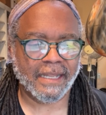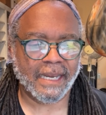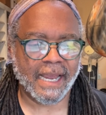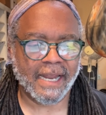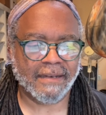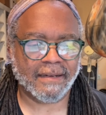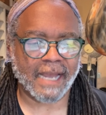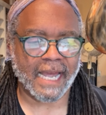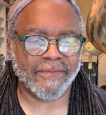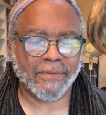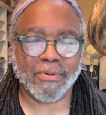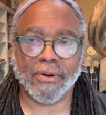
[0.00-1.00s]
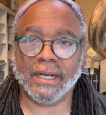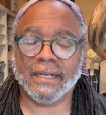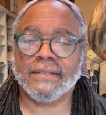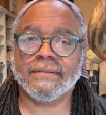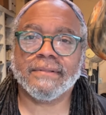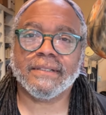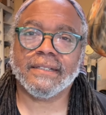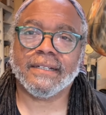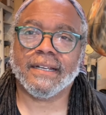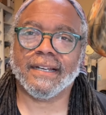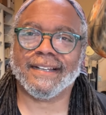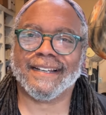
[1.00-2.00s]
in the end kind of a prick.
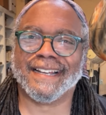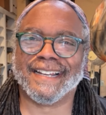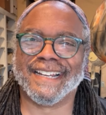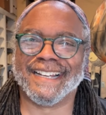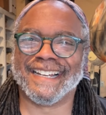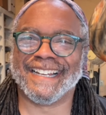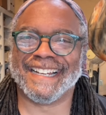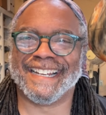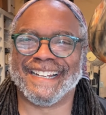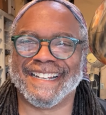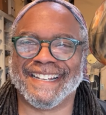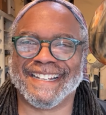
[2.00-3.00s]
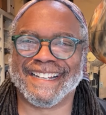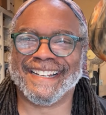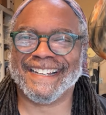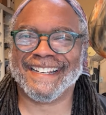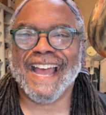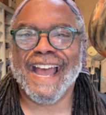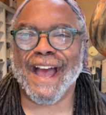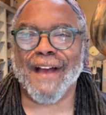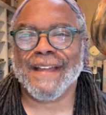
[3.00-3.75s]
You do